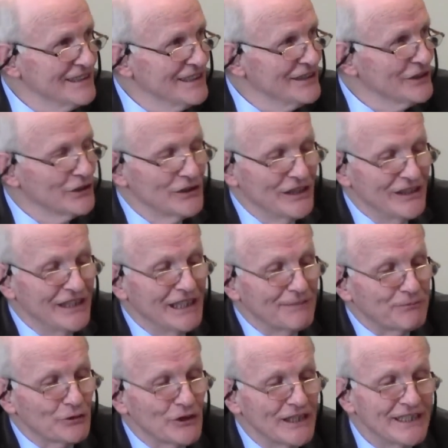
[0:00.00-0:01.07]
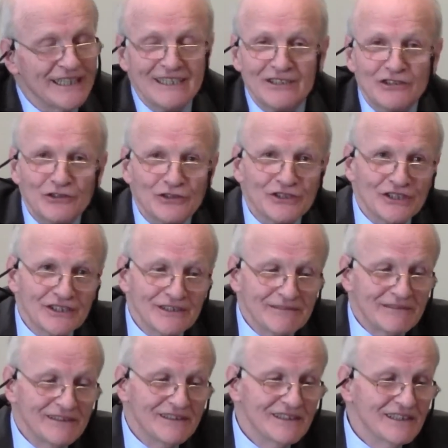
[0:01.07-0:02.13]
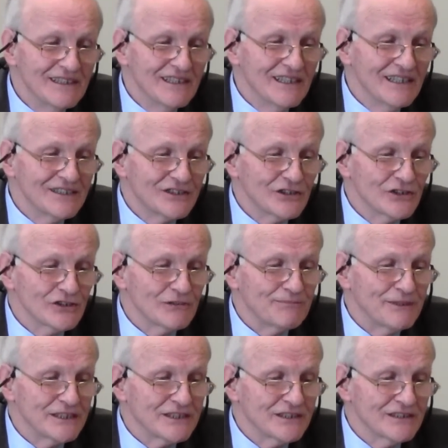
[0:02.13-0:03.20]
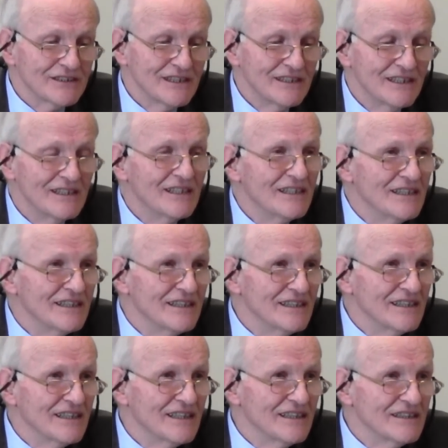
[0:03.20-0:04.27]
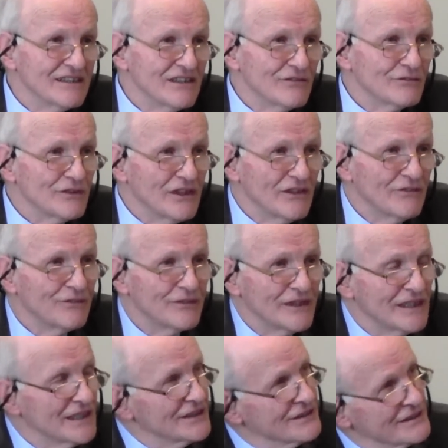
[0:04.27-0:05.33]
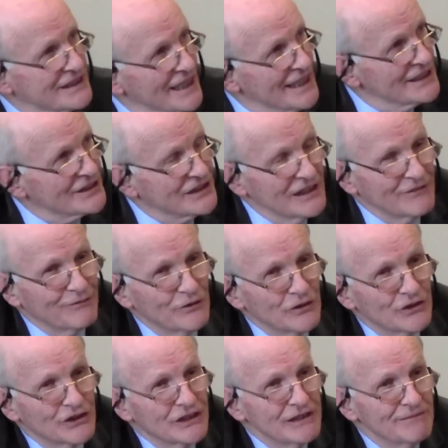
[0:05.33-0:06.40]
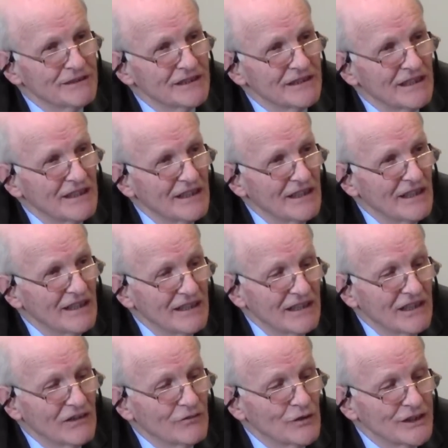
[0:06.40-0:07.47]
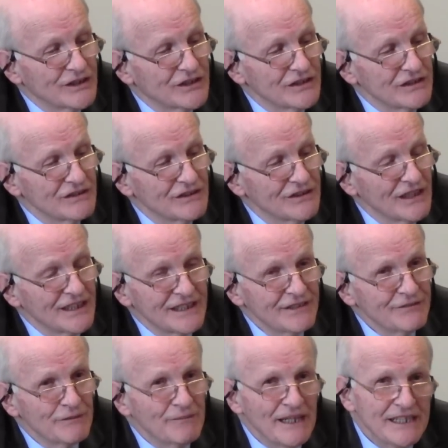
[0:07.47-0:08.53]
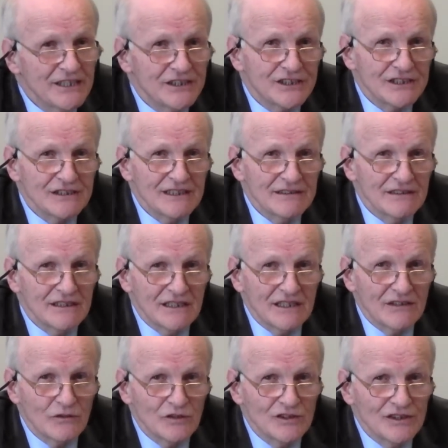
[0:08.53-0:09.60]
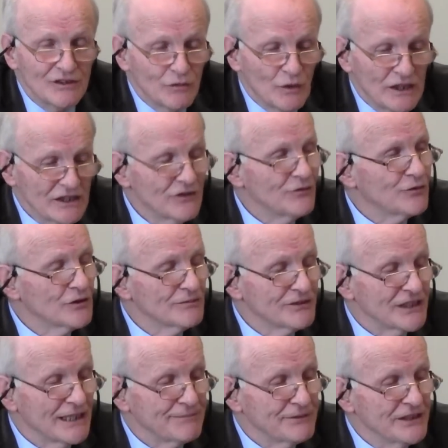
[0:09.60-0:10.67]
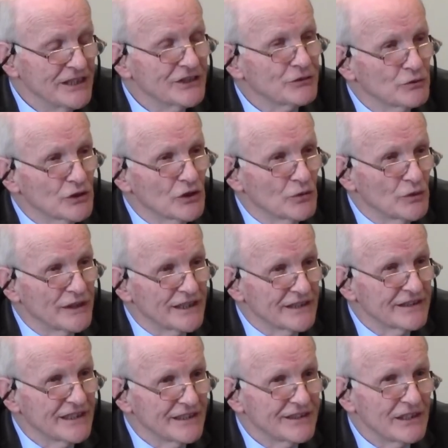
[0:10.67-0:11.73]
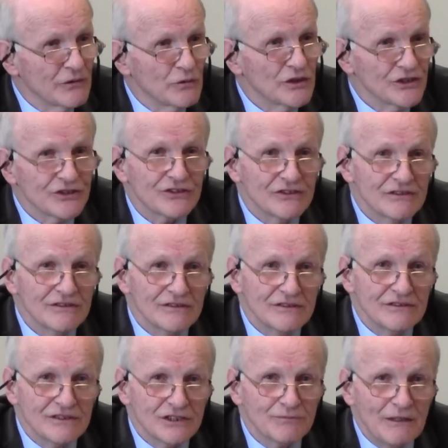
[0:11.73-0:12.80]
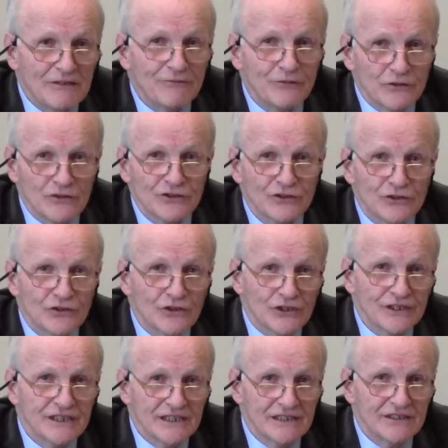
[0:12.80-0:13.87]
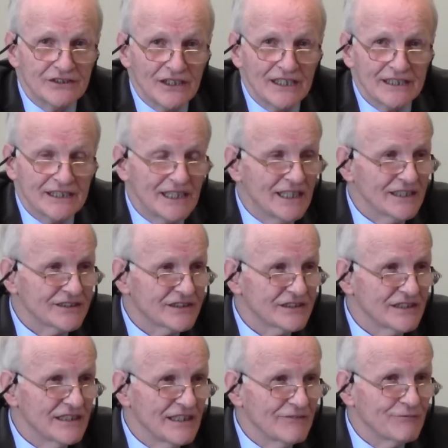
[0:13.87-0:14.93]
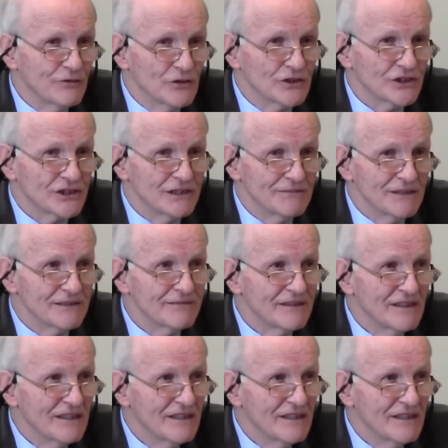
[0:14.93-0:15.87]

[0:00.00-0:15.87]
In the upper right-hand corner, shows a picture of casks at Fukushima, of which not even many well-informed Japanese were aware that there was spent fuel stored in dry casks at Fukushima.